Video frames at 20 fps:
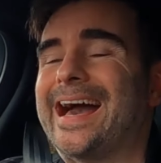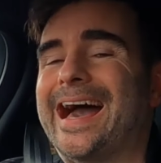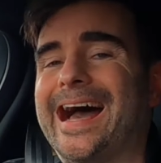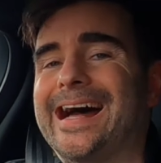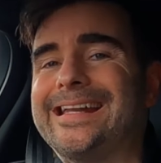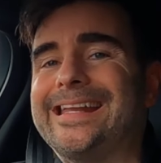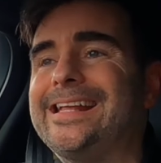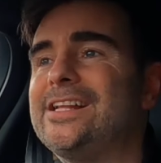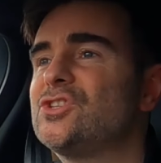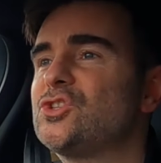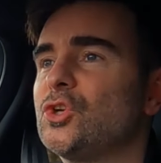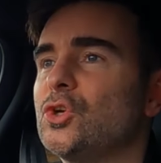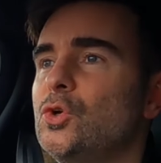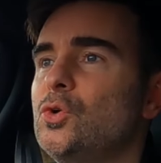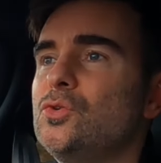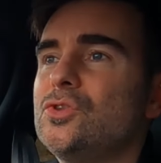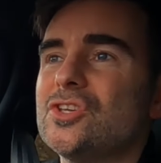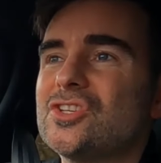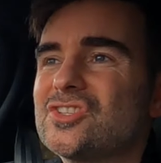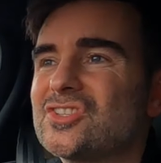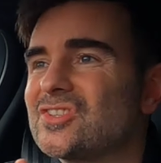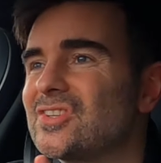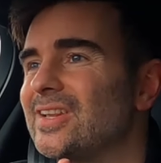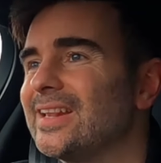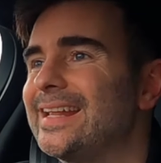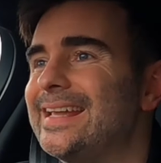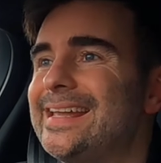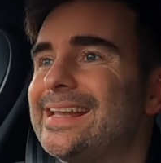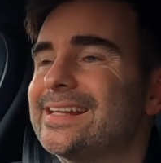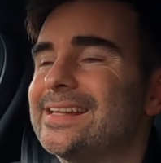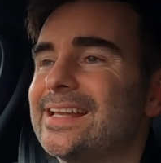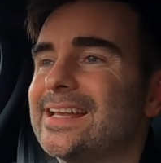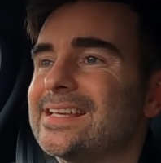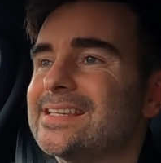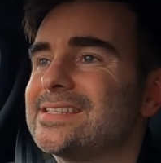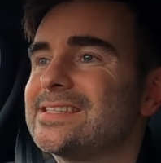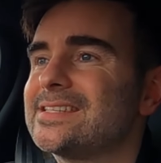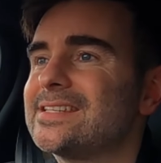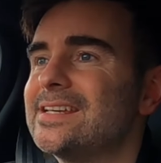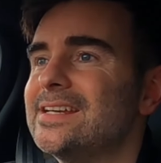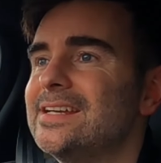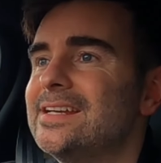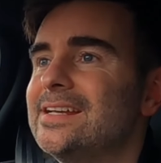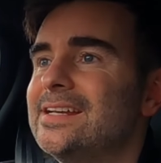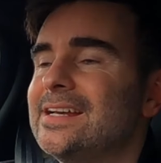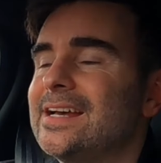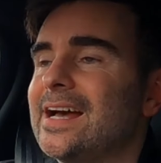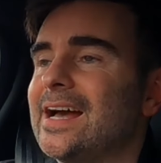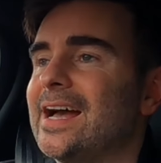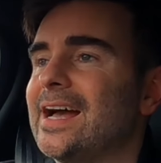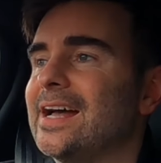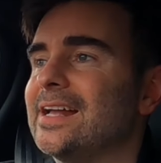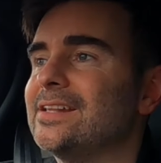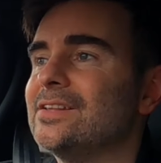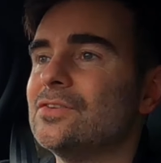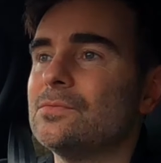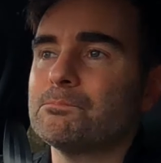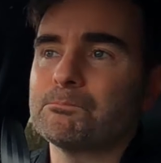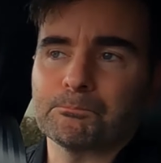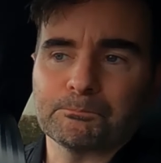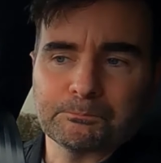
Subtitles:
adding to the sleekness and